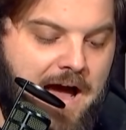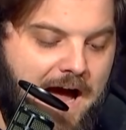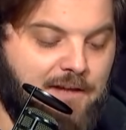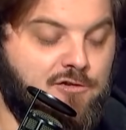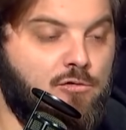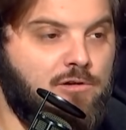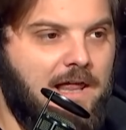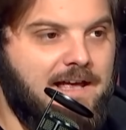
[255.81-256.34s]
I
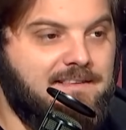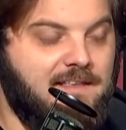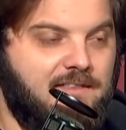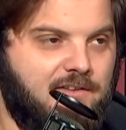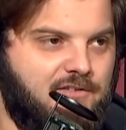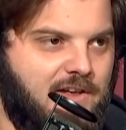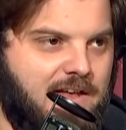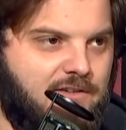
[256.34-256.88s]
do like that
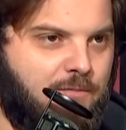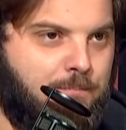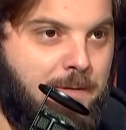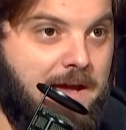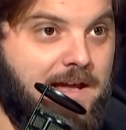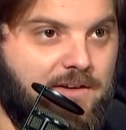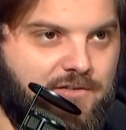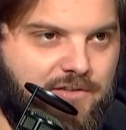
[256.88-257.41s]
the Saints'
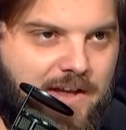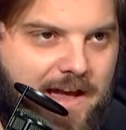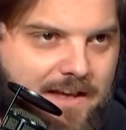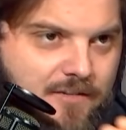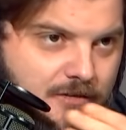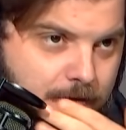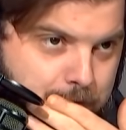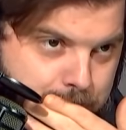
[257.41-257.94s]
biggest
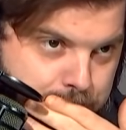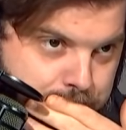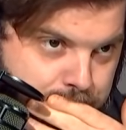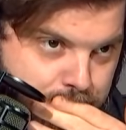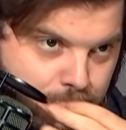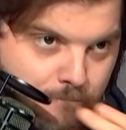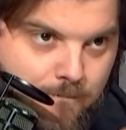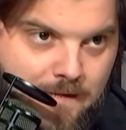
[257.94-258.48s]
test
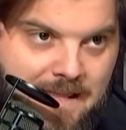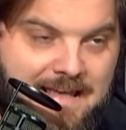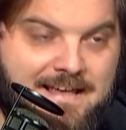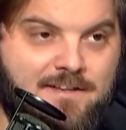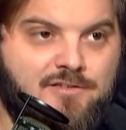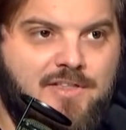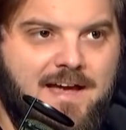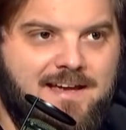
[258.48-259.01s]

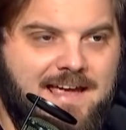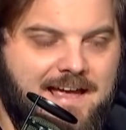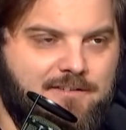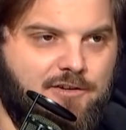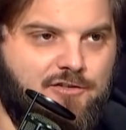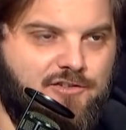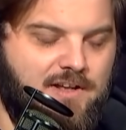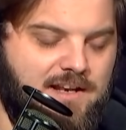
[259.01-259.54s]
is that
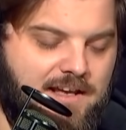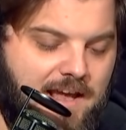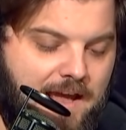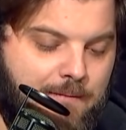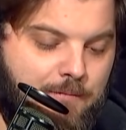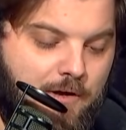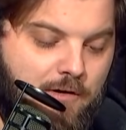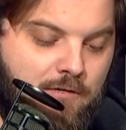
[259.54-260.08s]
Kansas City
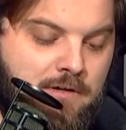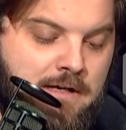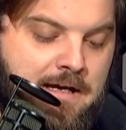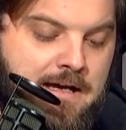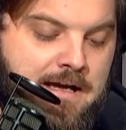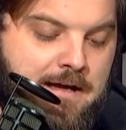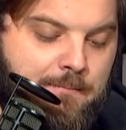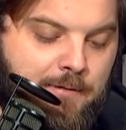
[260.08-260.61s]
game, though,
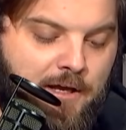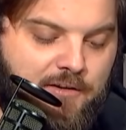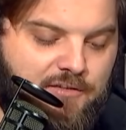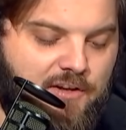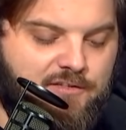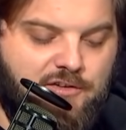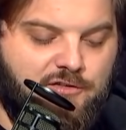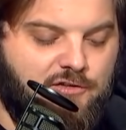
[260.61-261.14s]
because
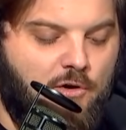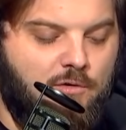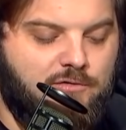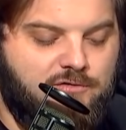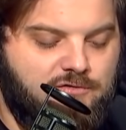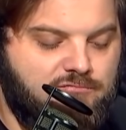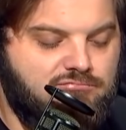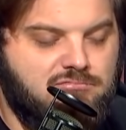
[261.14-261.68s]
let's just go
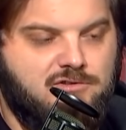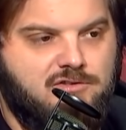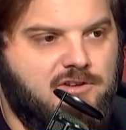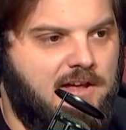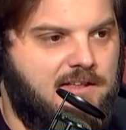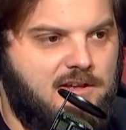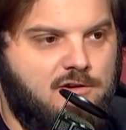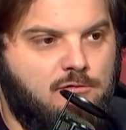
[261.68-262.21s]

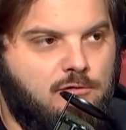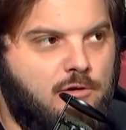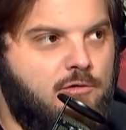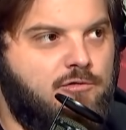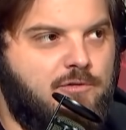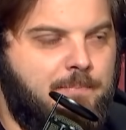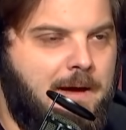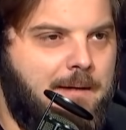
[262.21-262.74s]
say that you
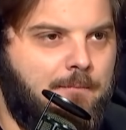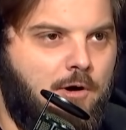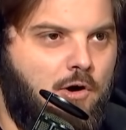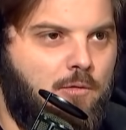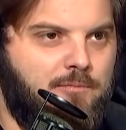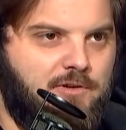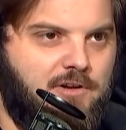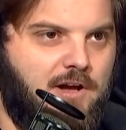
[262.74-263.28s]
lose to Pat
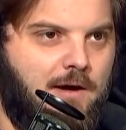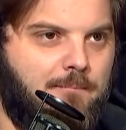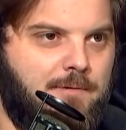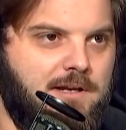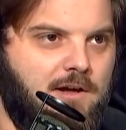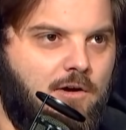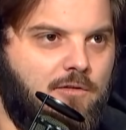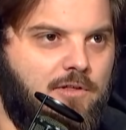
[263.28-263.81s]
Mahomes and
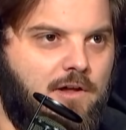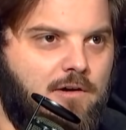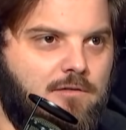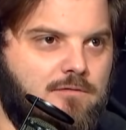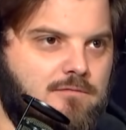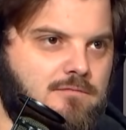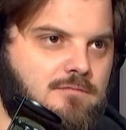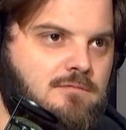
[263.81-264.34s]
company,
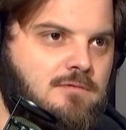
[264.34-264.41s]
although